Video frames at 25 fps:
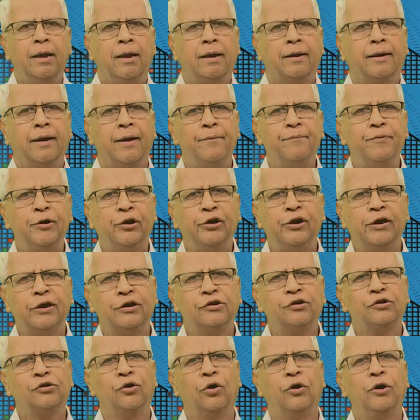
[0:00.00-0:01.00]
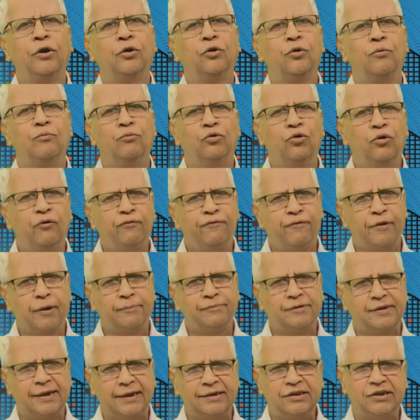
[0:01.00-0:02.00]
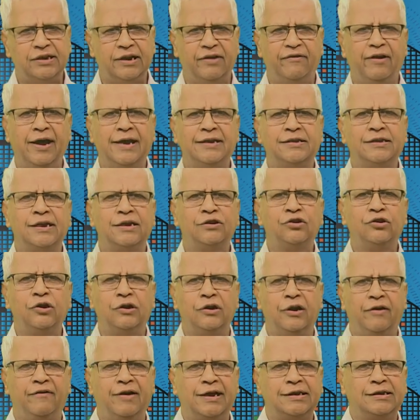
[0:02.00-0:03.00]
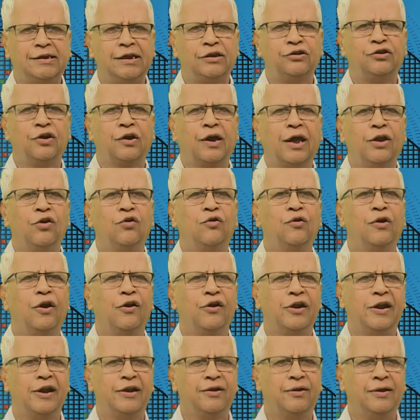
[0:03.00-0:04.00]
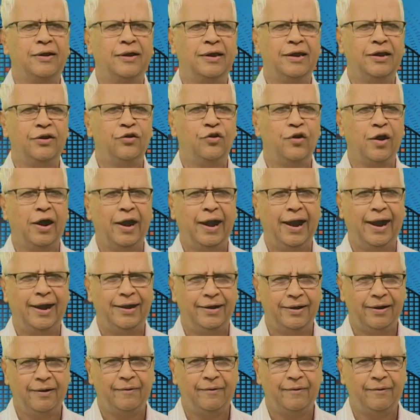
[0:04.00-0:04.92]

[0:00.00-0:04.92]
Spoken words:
Computing is going to move from such devices to devices you can hold on in your hand.